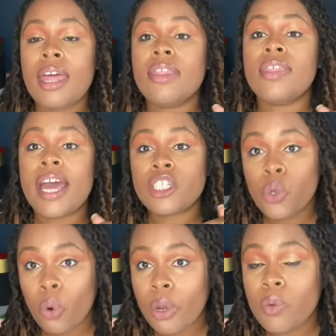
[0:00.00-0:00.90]
that
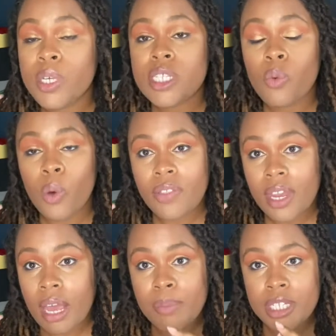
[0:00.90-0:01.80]
Tory was the one that
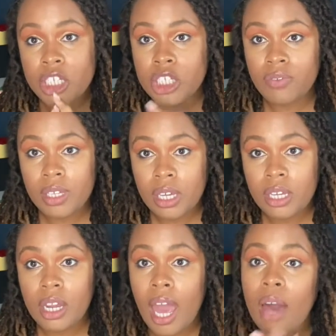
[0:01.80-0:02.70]
had possession of the
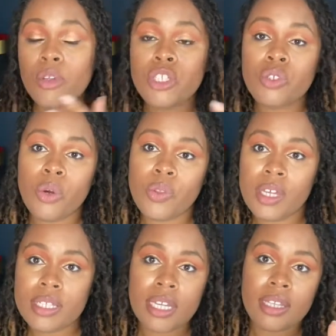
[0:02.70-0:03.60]
gun. How will you know
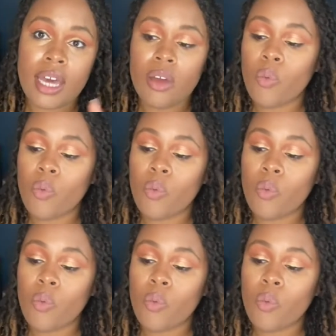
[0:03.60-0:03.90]
things like that?